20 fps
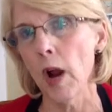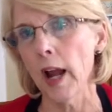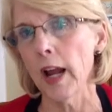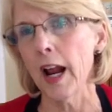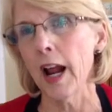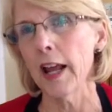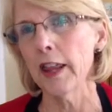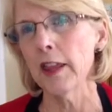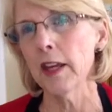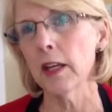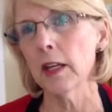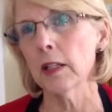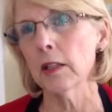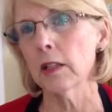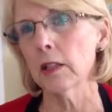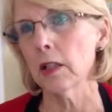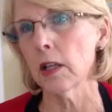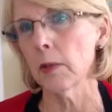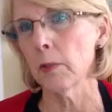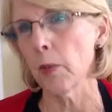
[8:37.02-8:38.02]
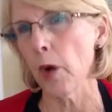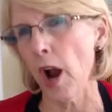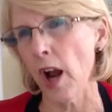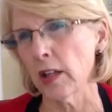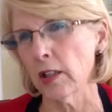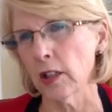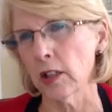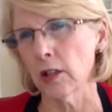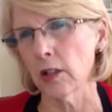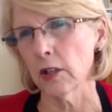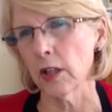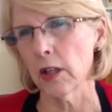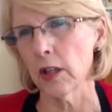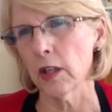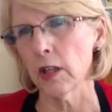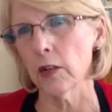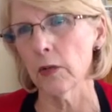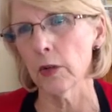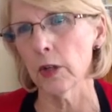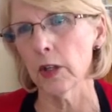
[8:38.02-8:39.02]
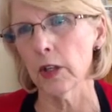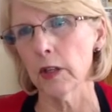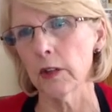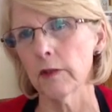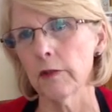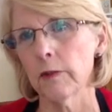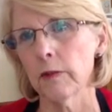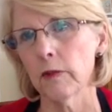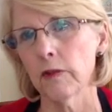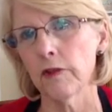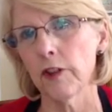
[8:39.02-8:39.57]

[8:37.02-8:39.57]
Right. I think it's impractical to think we're going to